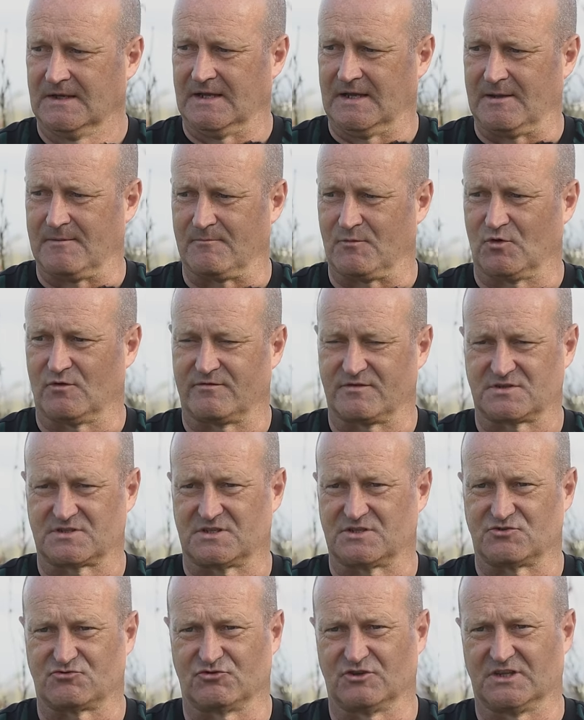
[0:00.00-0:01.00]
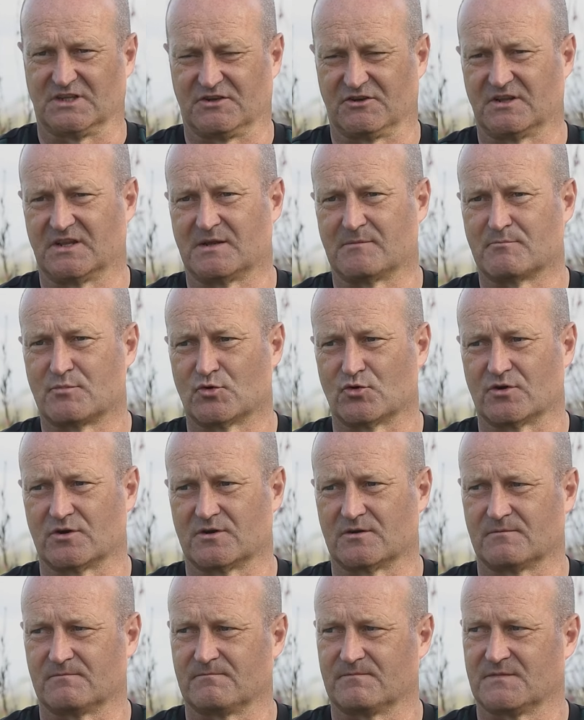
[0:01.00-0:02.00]
Obviously it's really, really
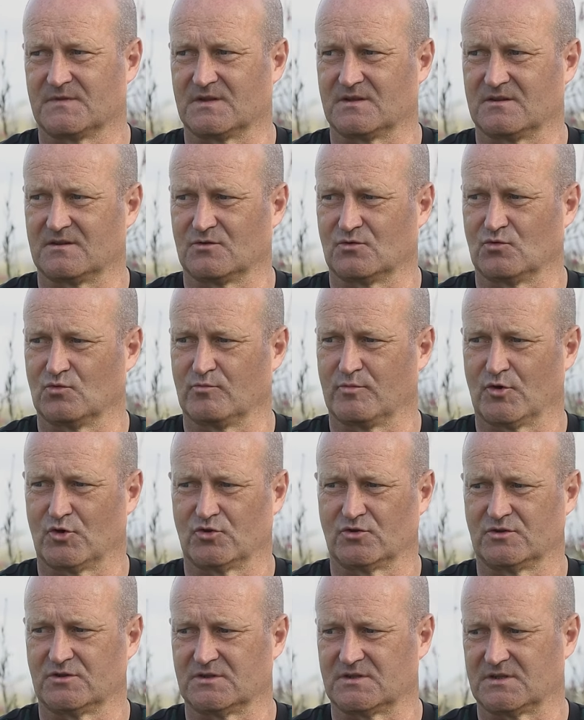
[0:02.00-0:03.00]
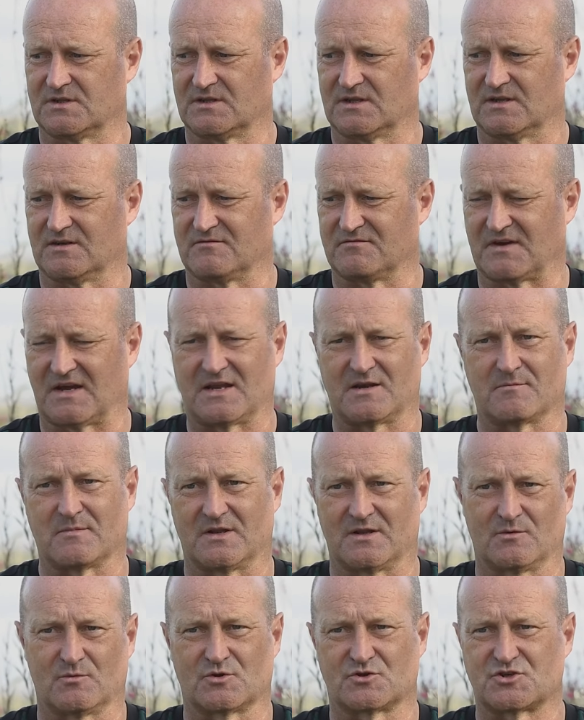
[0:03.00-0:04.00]
important, the whole bond and
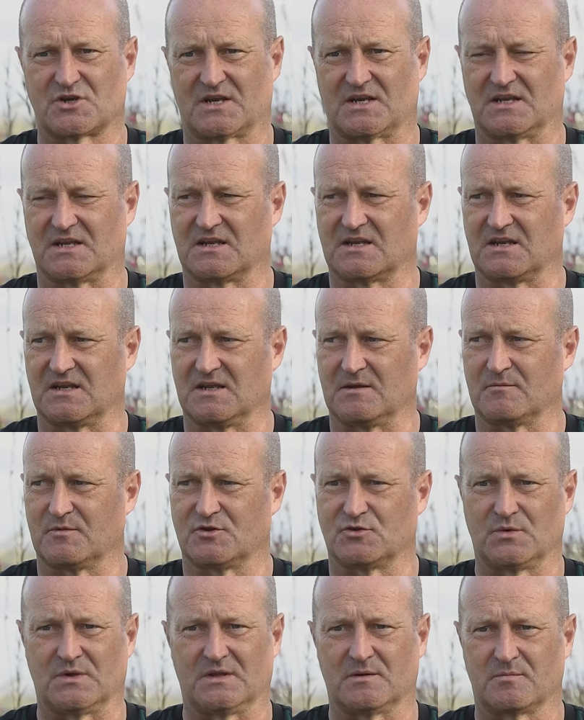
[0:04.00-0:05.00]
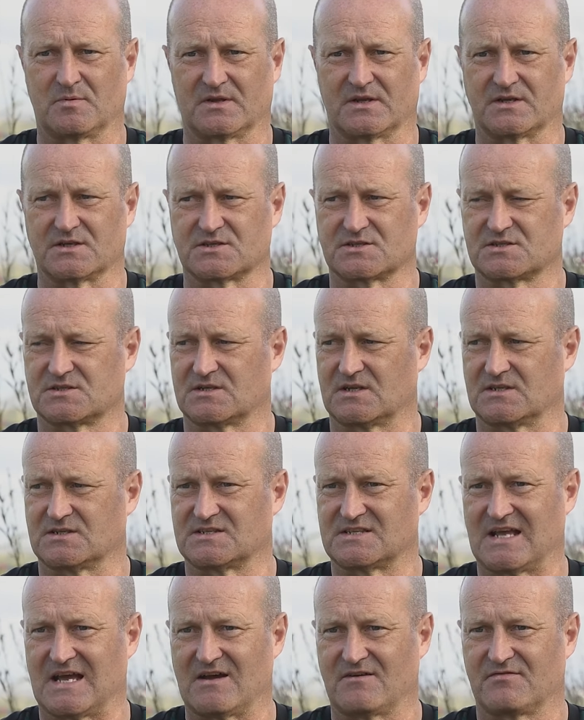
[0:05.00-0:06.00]
environment that we're trying to create between the players and
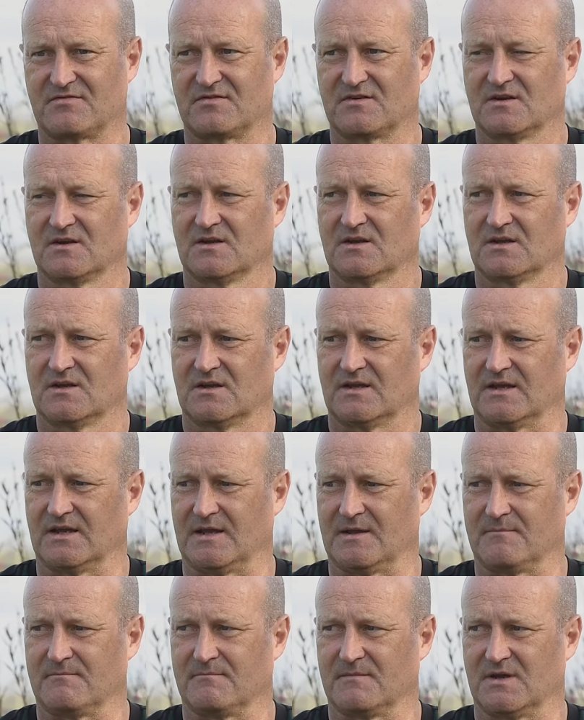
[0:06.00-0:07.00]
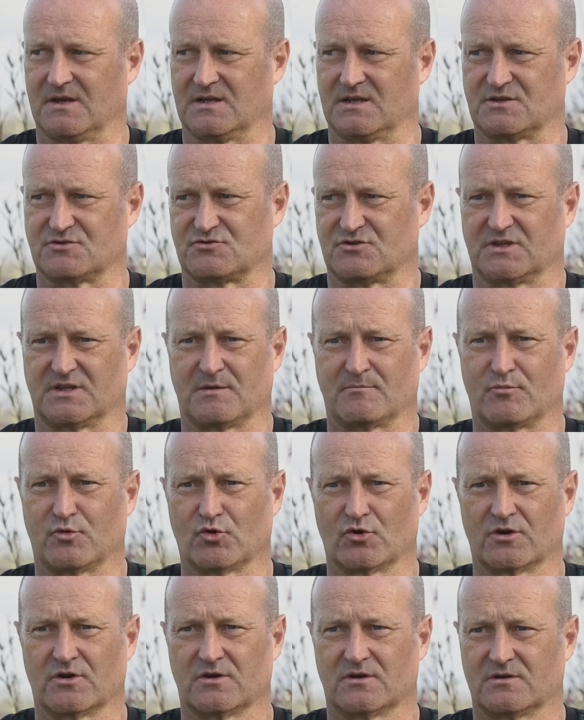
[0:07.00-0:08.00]
staff is really
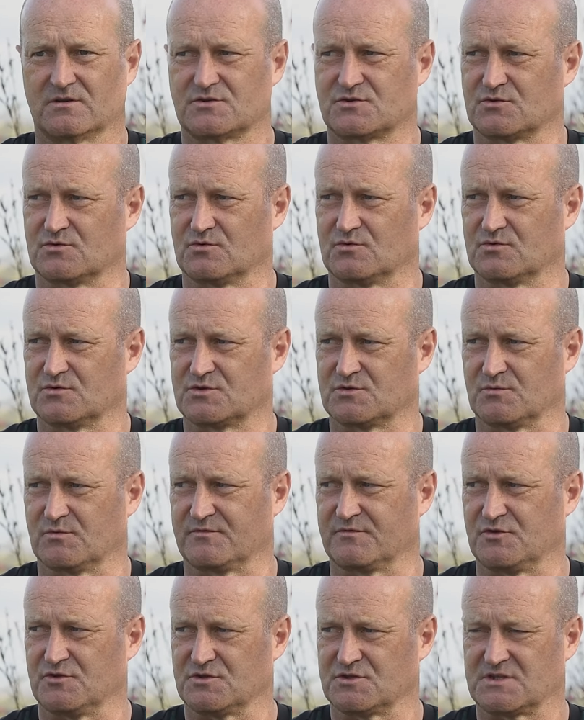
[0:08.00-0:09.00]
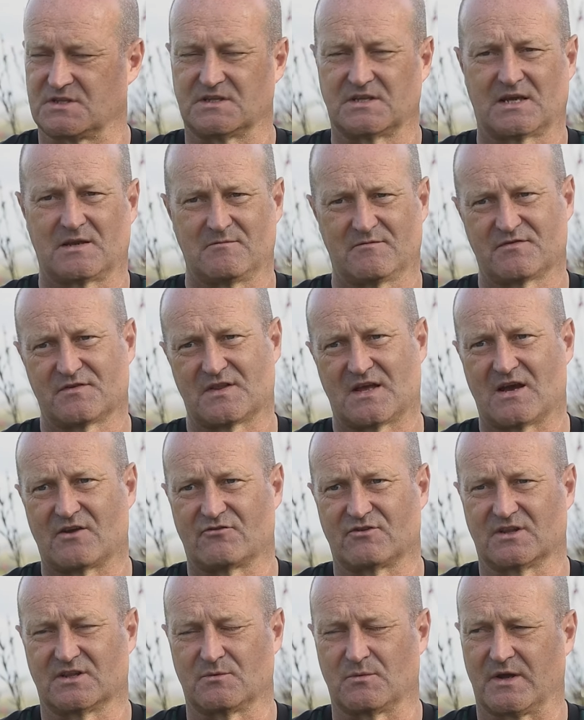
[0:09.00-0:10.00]
important, so we've used the time for that
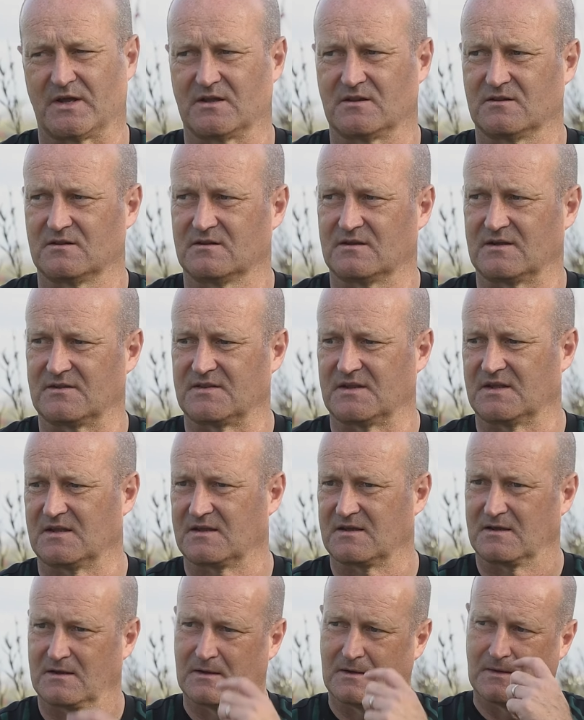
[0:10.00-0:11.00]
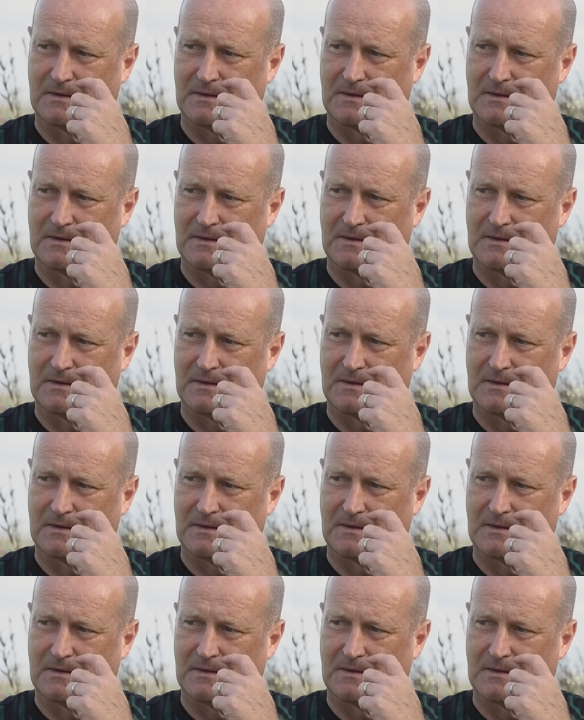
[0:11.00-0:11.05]
really well, I think.